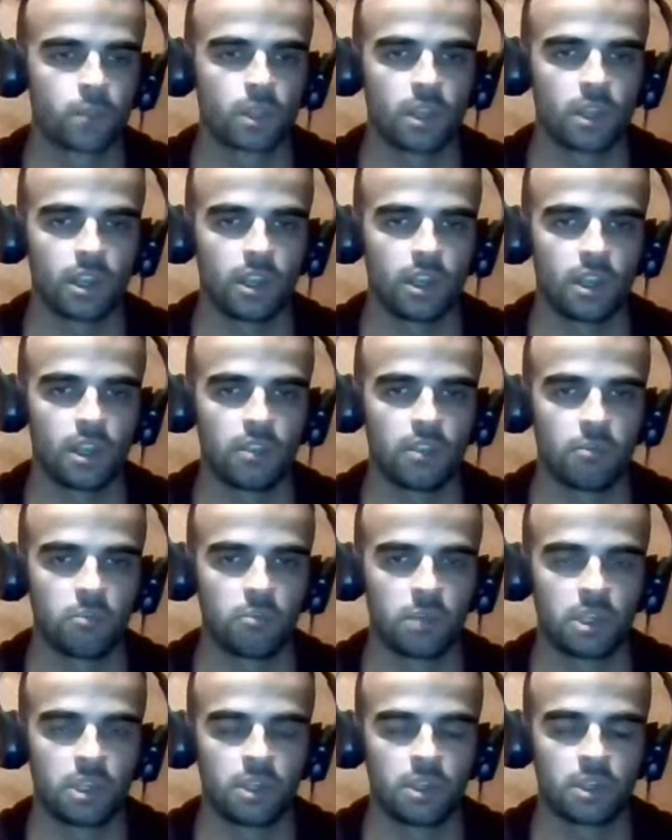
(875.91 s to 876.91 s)
And
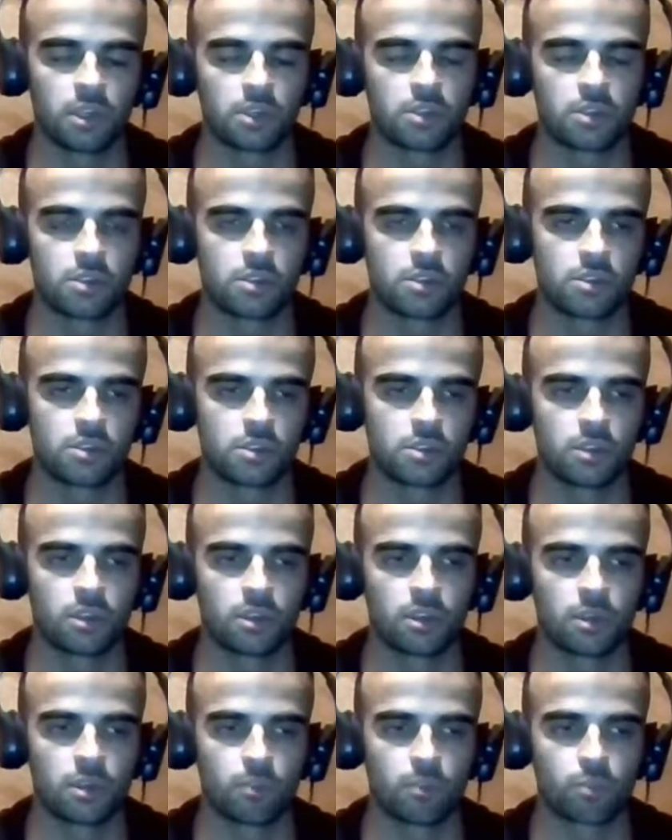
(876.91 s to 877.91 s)
many youngsters,
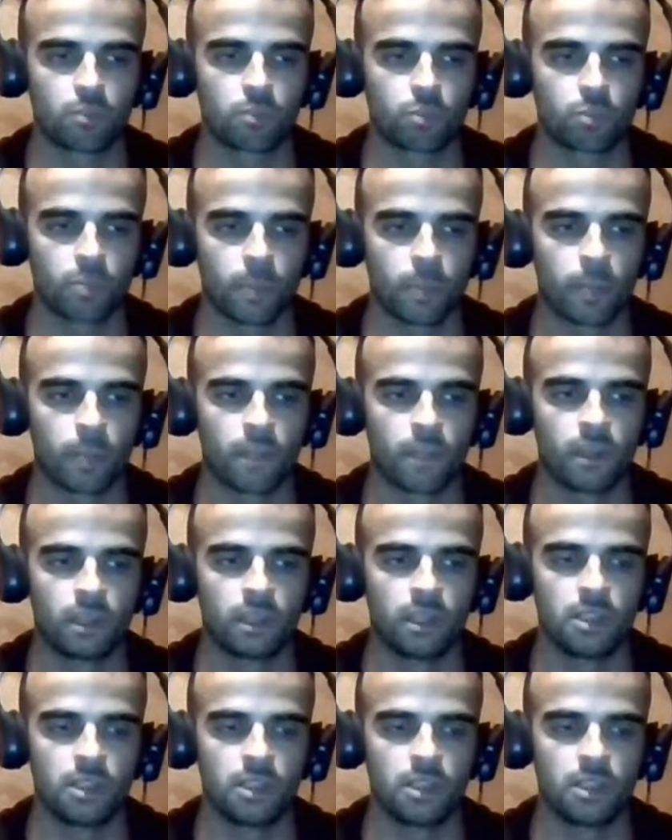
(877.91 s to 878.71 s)
at